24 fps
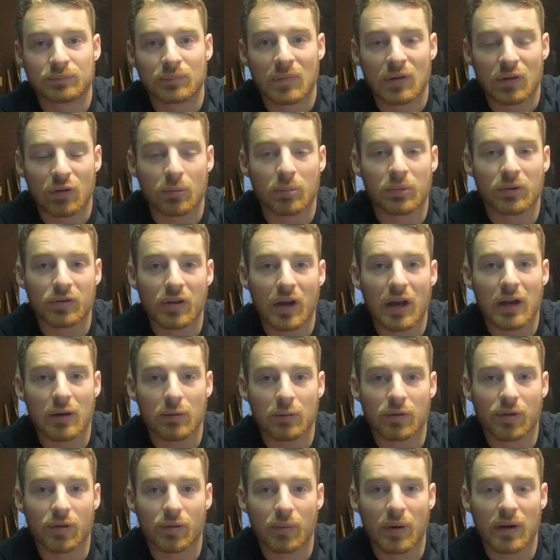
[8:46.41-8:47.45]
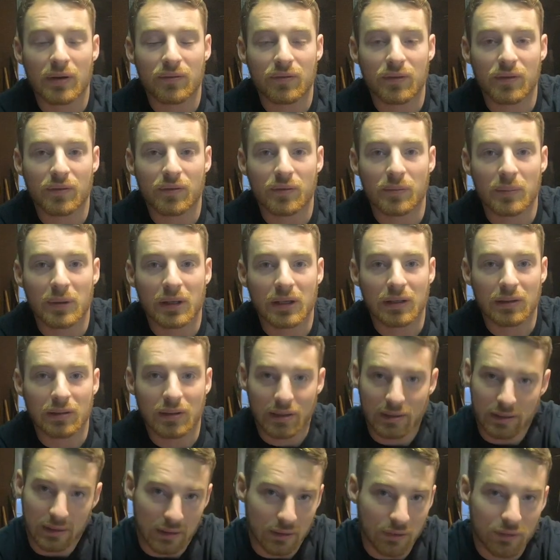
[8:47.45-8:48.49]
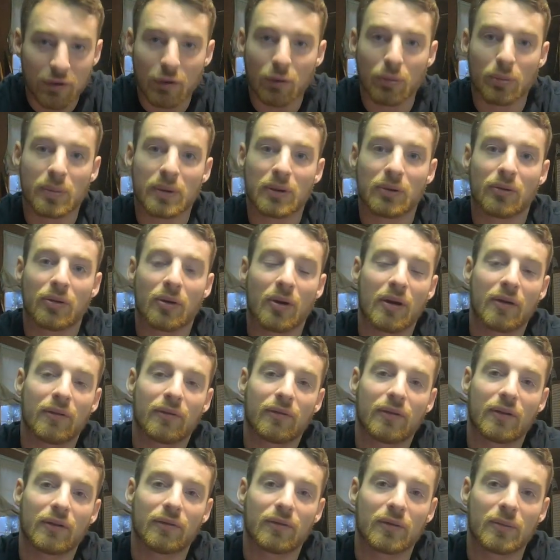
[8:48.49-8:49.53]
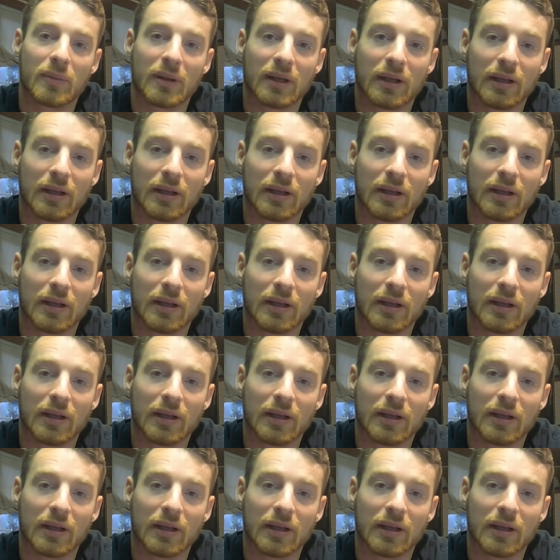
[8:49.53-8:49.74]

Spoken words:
So Messiah was the right fit for me and still would be the right fit for me.